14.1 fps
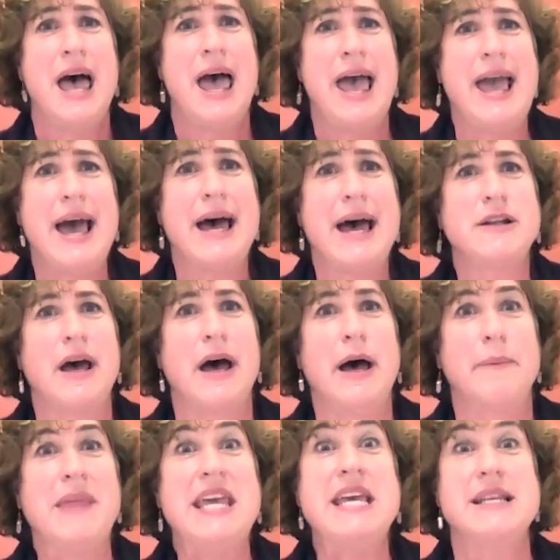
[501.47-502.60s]
And
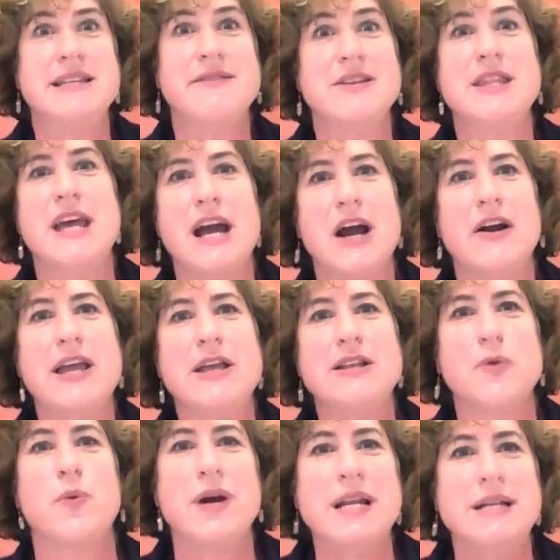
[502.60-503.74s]
he's even there to
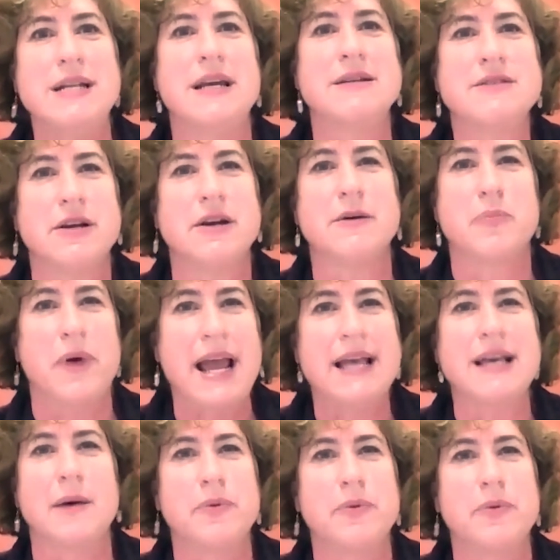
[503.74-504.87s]
witness her
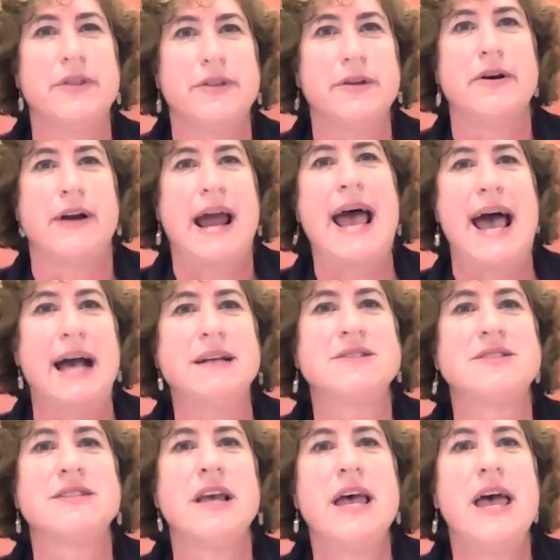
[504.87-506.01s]
breakup with her
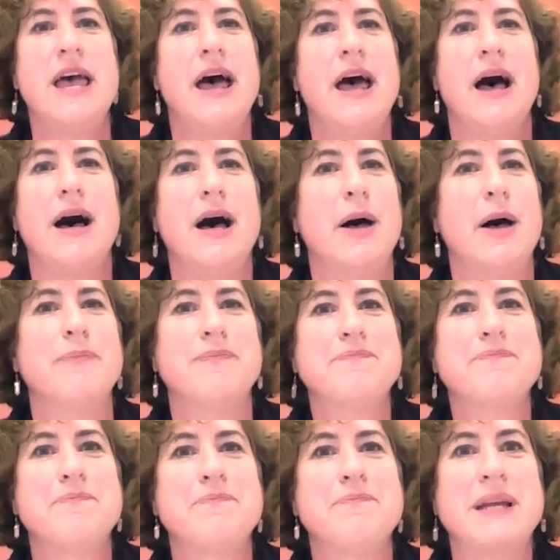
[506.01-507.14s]
ex.
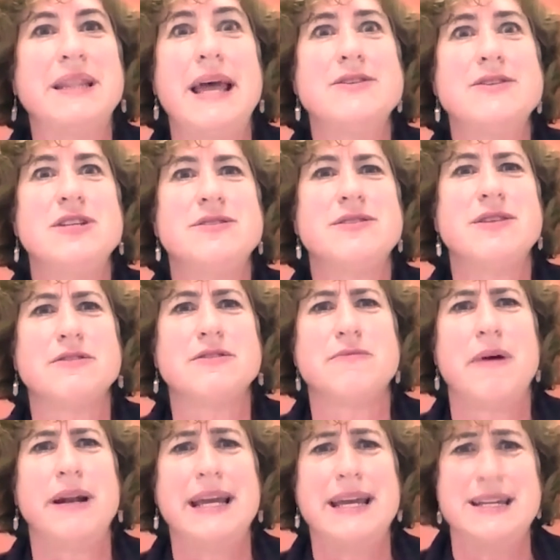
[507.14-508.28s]
But then she starts
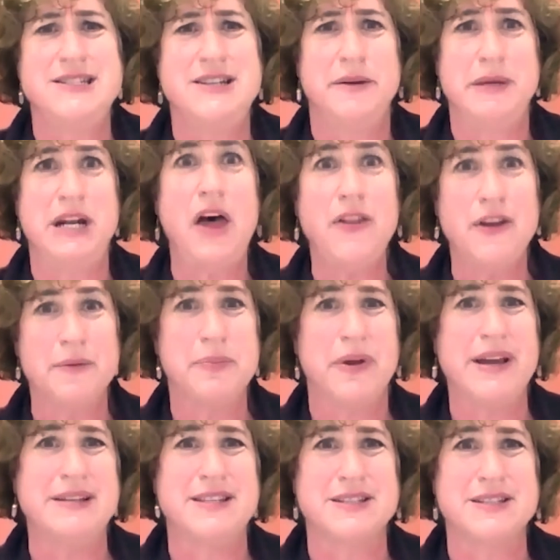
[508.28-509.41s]
running into him in other
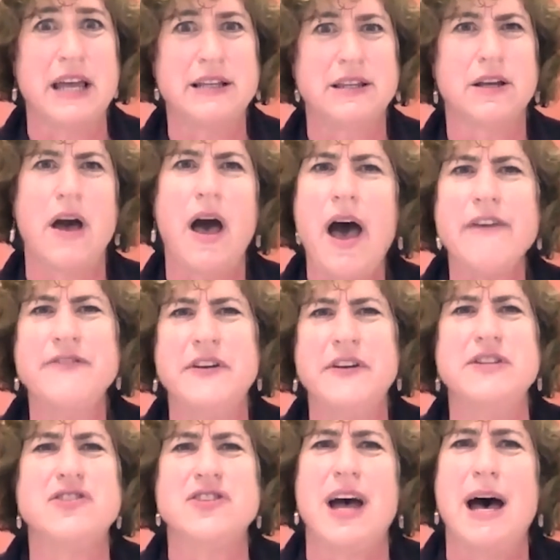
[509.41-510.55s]
places, like the coffee
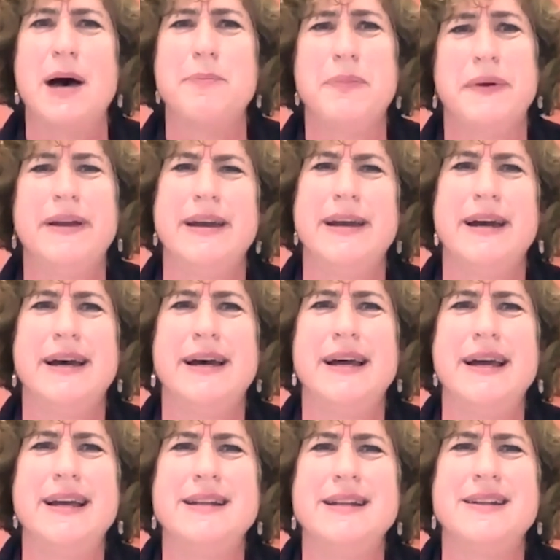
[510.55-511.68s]
shop.
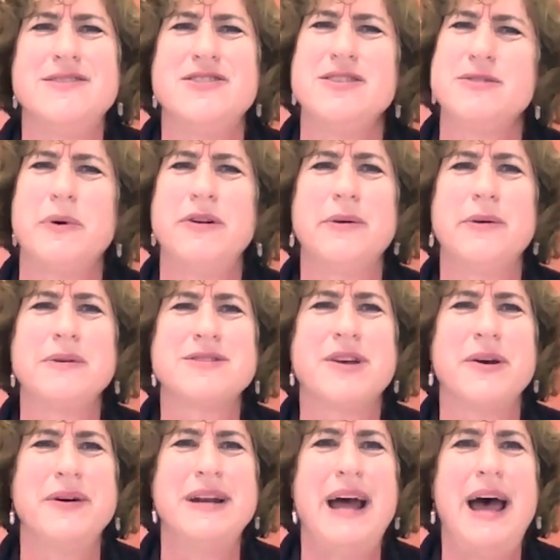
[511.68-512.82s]
And she's wondering what's
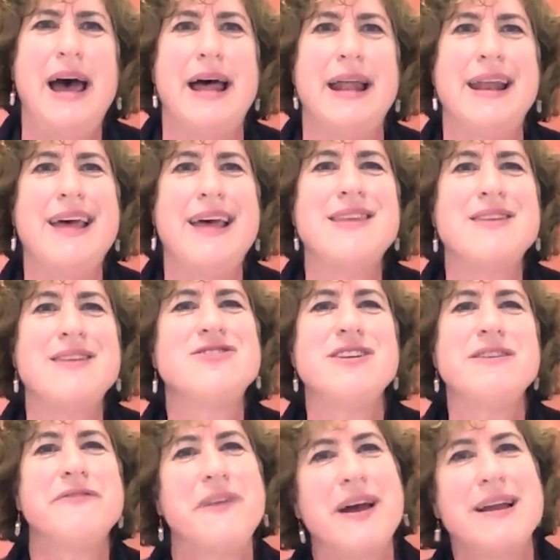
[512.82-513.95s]
going on. And then she
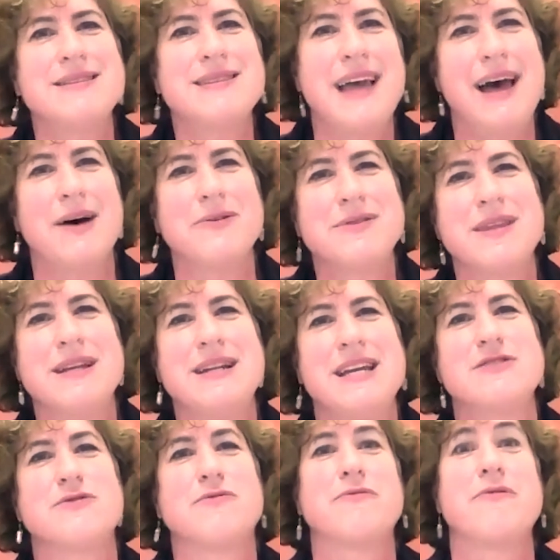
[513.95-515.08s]
finds out that
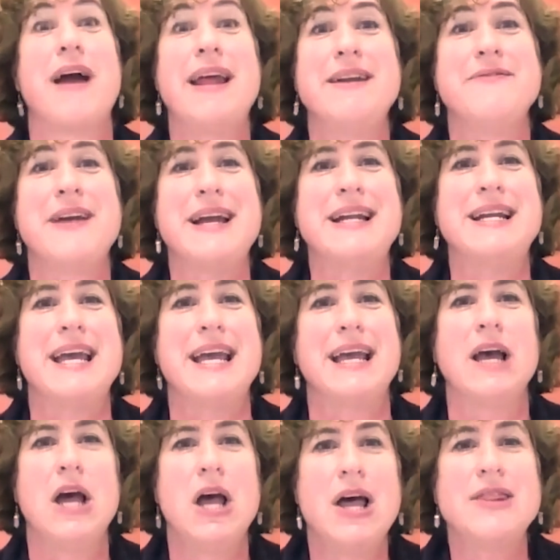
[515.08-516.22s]
he's
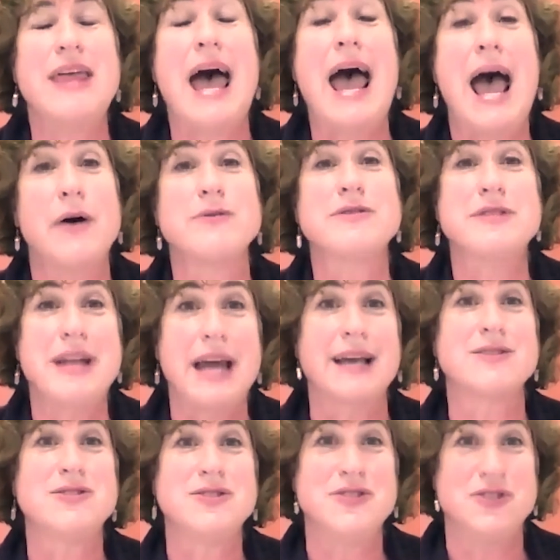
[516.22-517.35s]
renovating a house
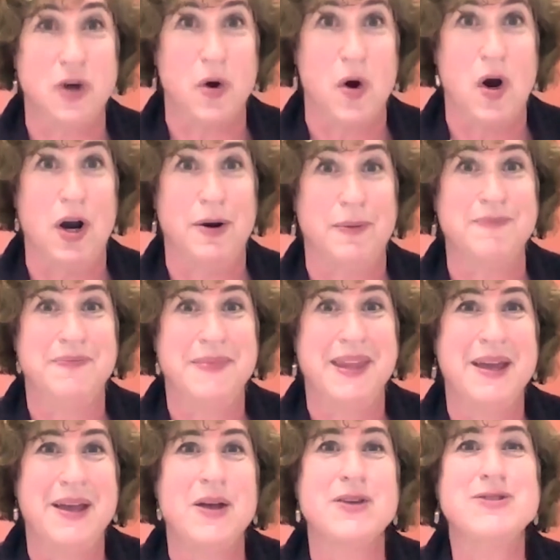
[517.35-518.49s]
next door.
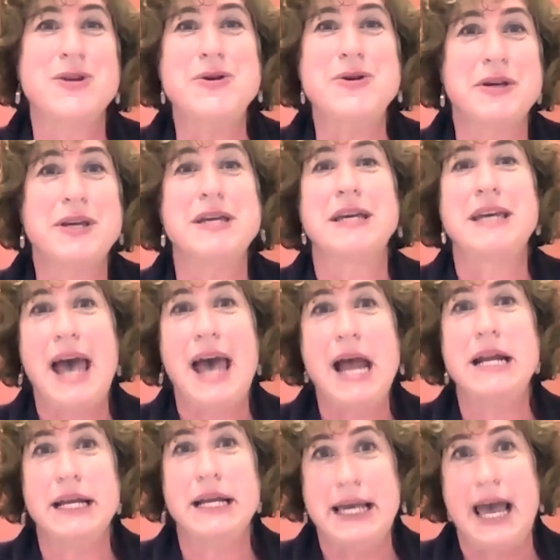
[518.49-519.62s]
So you can
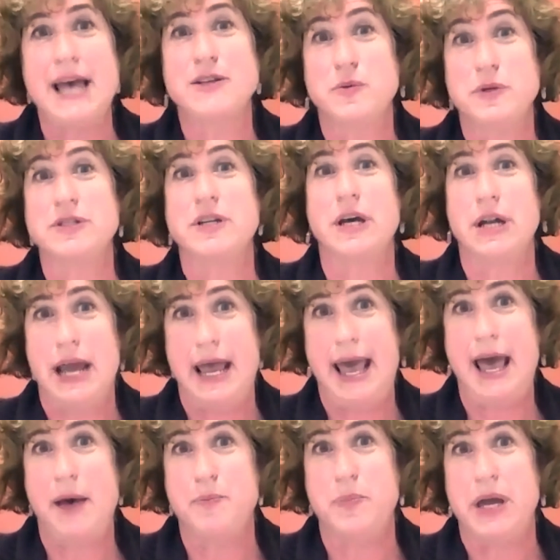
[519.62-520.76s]
kind of guess what's going to
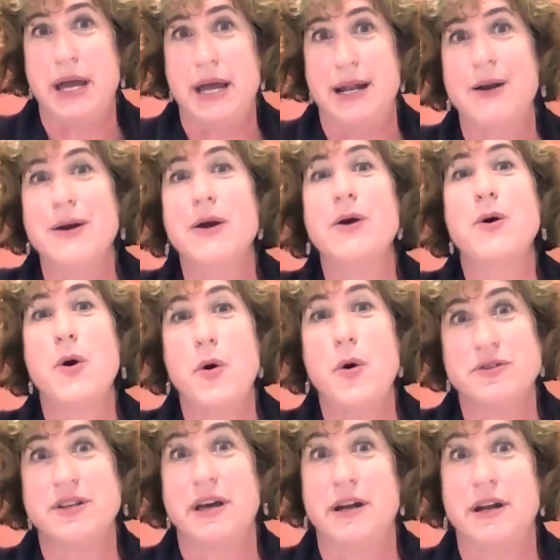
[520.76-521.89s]
happen.
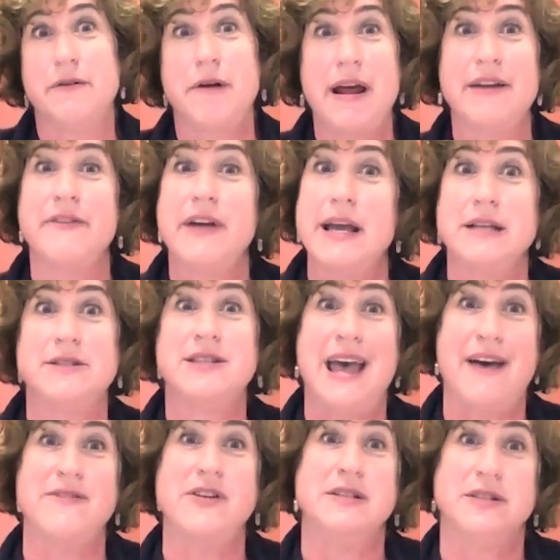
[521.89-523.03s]
Who's going to renovate
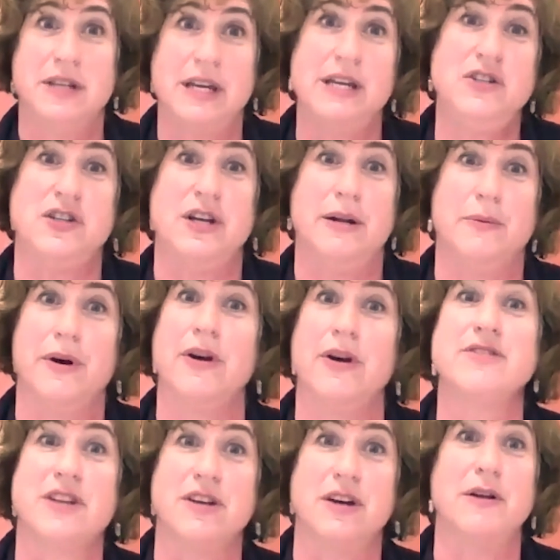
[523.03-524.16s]
Savvy's kitchen? Well,
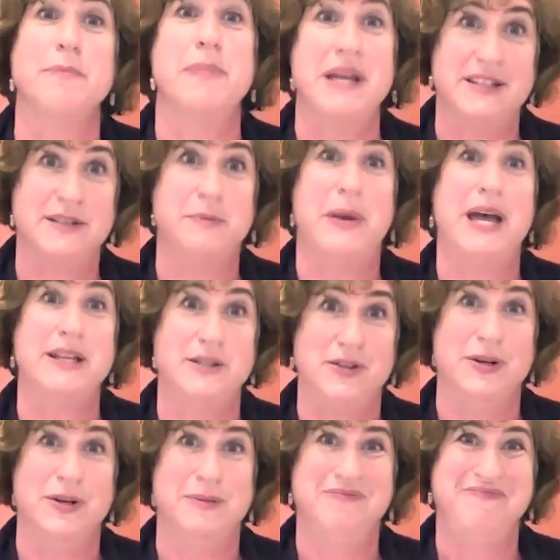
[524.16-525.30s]
it's going to be
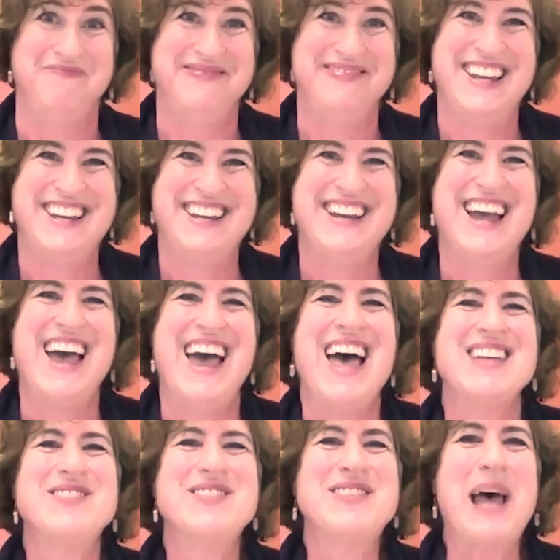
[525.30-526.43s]
Spencer.
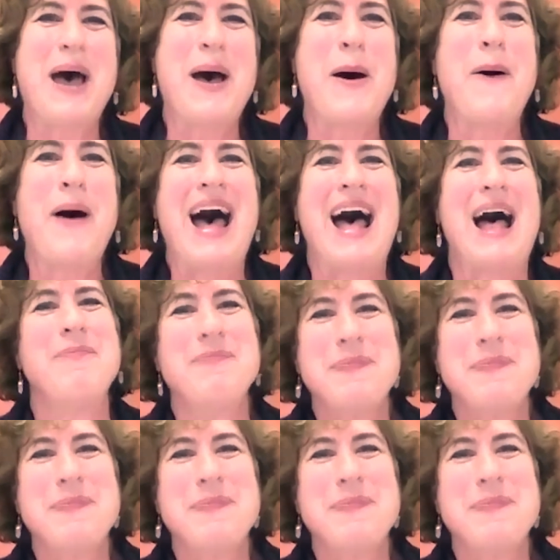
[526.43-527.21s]
So